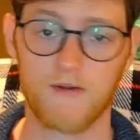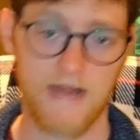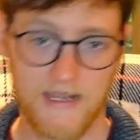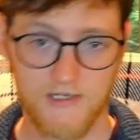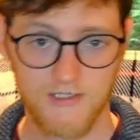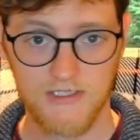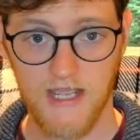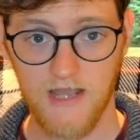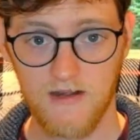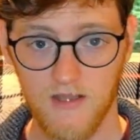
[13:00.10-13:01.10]
without an action
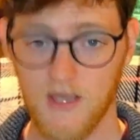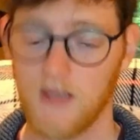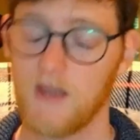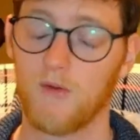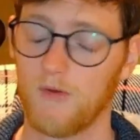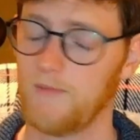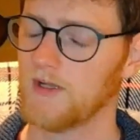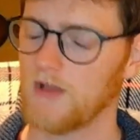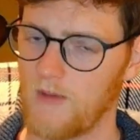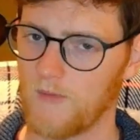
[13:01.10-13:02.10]
stand
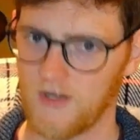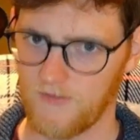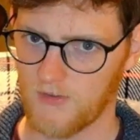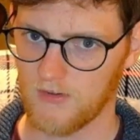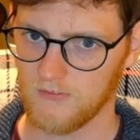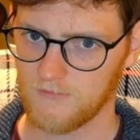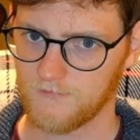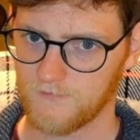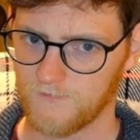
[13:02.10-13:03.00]
would be a lot more difficult